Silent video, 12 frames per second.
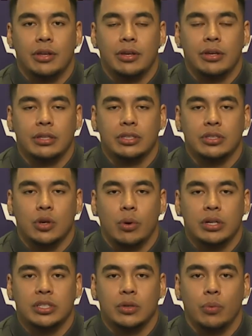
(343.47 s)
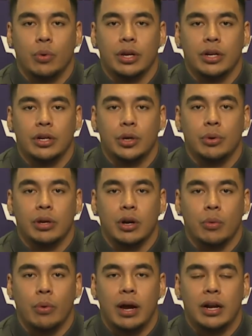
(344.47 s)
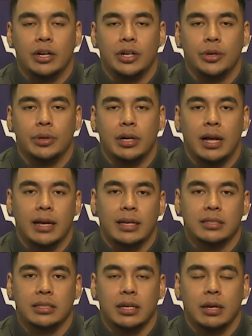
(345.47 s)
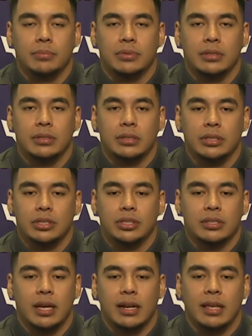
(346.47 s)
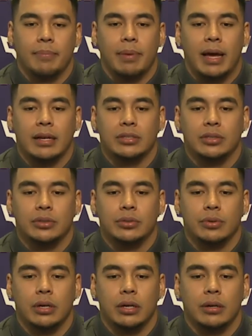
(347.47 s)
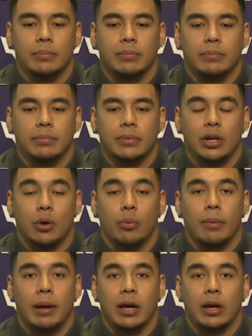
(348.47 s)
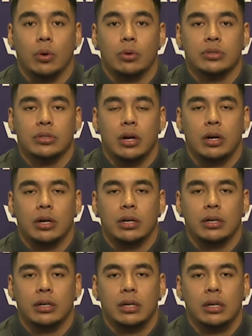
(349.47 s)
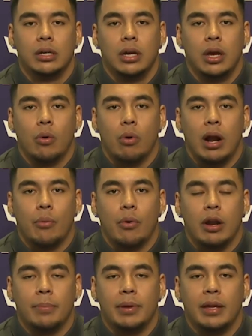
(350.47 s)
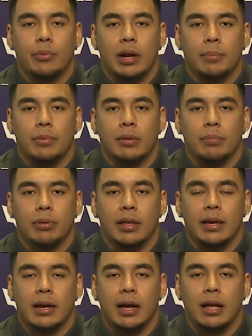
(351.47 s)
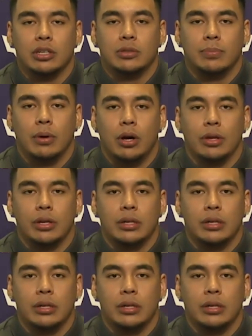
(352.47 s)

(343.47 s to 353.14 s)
You, you just question what you're doing or why you're doing it. And I guess it comes, you just got to get back to, um, you know, what my goals are and where I want to be when I'm done playing college ball.